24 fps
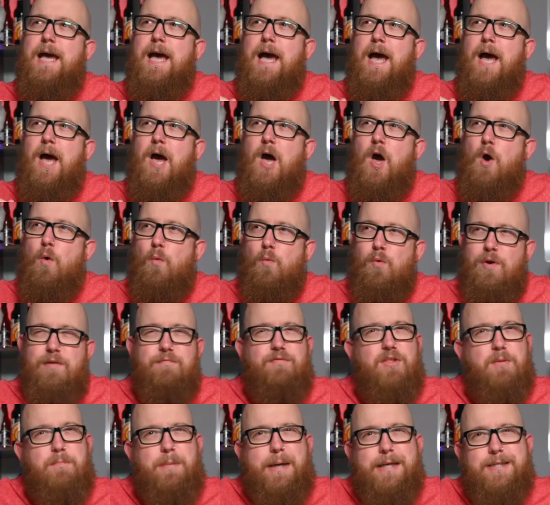We're in for
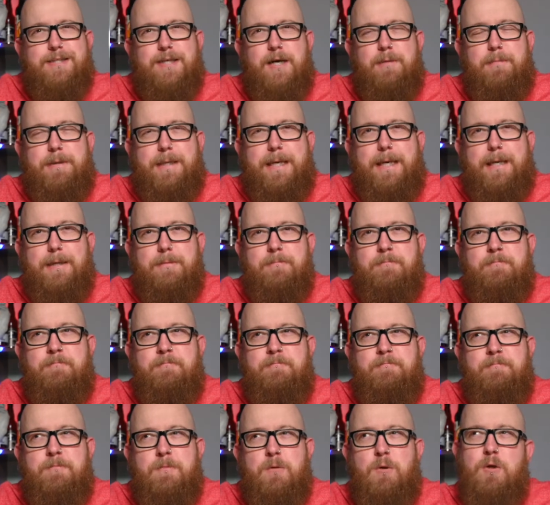the big time again.
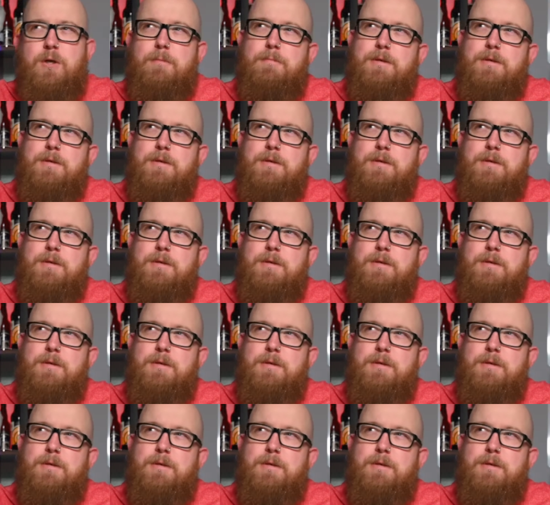Could it